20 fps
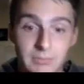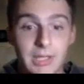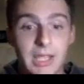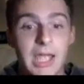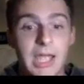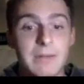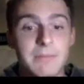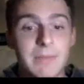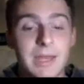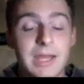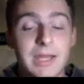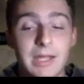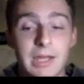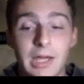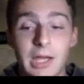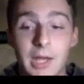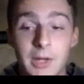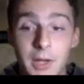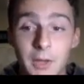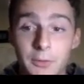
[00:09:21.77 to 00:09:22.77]
and make
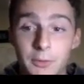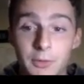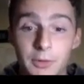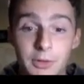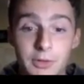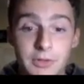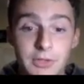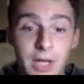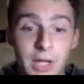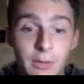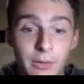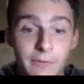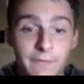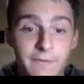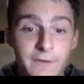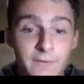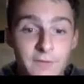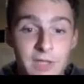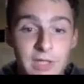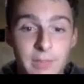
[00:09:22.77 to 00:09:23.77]
another
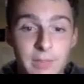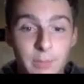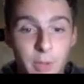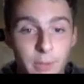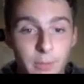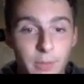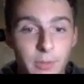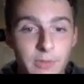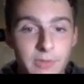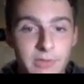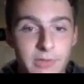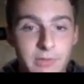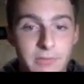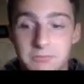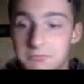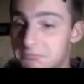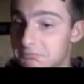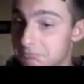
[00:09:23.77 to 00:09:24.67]
$1.50 per person?